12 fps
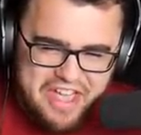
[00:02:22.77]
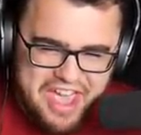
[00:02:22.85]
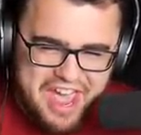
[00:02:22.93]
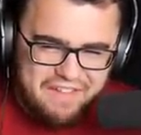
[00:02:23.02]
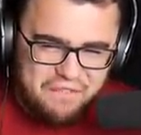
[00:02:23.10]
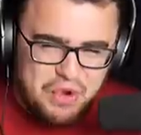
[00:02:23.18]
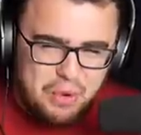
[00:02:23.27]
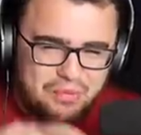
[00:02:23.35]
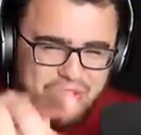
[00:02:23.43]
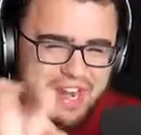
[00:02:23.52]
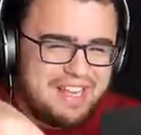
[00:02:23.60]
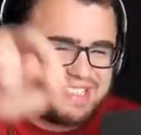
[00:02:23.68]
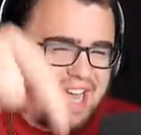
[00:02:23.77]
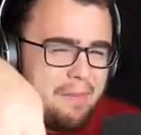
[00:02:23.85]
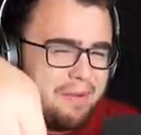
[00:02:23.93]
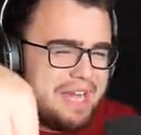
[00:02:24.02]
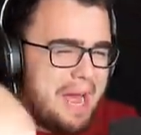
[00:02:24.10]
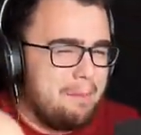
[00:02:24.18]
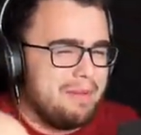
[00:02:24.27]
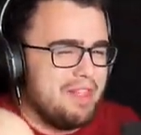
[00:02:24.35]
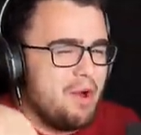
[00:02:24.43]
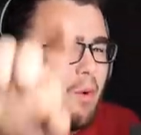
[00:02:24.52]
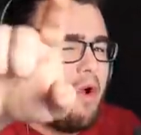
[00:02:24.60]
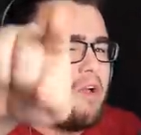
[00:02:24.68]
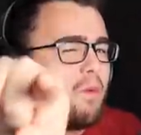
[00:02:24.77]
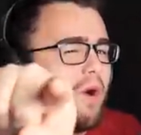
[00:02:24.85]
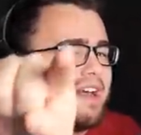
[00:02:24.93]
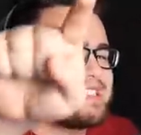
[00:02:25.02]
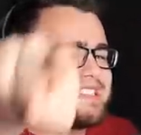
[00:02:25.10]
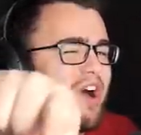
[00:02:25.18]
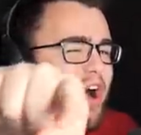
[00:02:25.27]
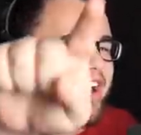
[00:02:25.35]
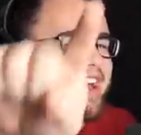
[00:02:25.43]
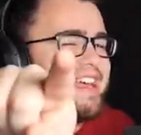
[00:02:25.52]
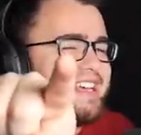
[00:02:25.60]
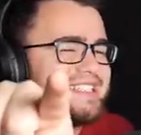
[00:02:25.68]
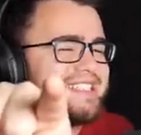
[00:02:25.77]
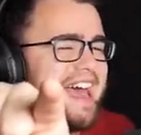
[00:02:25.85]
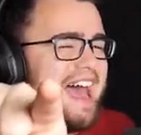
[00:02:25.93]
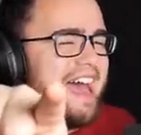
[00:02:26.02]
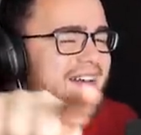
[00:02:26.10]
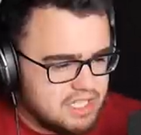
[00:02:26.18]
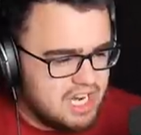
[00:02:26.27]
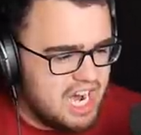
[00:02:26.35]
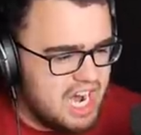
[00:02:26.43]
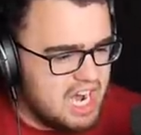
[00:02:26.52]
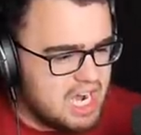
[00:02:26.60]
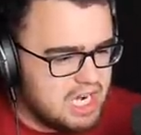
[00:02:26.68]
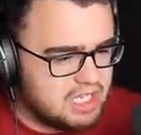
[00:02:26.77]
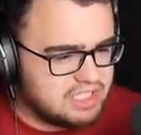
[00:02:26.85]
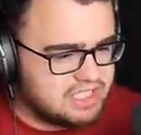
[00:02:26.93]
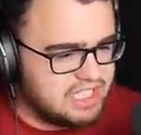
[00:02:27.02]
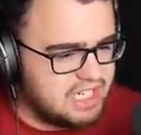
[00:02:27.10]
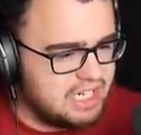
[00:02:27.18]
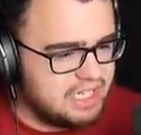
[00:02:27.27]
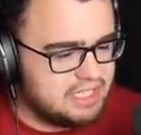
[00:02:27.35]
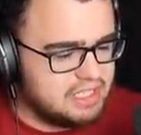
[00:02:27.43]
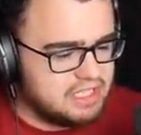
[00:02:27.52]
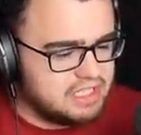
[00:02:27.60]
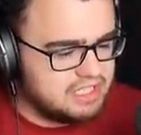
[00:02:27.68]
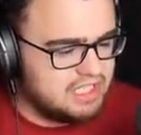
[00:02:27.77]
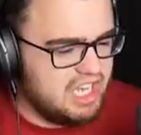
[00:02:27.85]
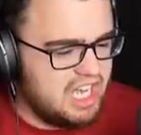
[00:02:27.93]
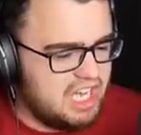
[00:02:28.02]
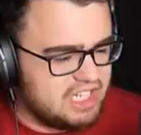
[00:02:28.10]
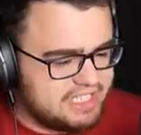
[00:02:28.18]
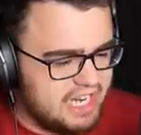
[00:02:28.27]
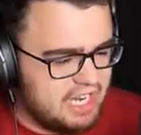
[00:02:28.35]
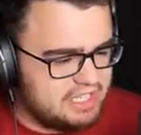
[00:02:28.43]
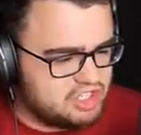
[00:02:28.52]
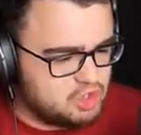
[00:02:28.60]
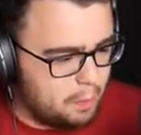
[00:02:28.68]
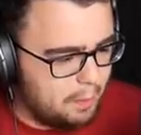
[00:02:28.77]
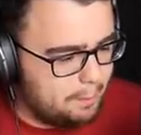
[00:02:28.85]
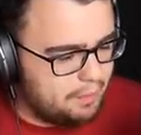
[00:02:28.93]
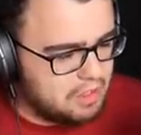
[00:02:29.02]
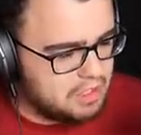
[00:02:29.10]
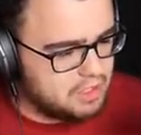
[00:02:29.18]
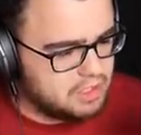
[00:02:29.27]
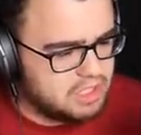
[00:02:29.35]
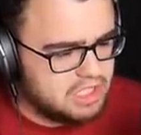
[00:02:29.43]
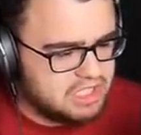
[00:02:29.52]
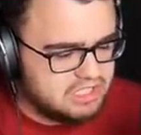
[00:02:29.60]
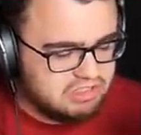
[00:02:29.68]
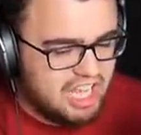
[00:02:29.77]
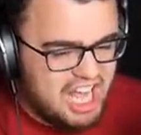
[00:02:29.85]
if you know what that is, comment down below. What song is that? Oh, God. Oh, God, stupid bugger. Ugh.